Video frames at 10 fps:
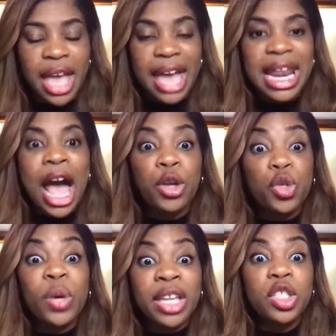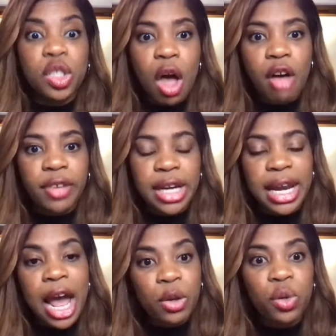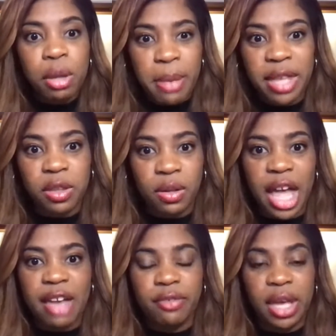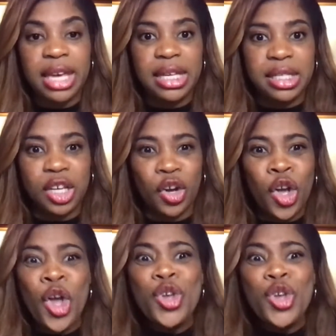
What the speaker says: and how you can solve it, and how you can make their life easier.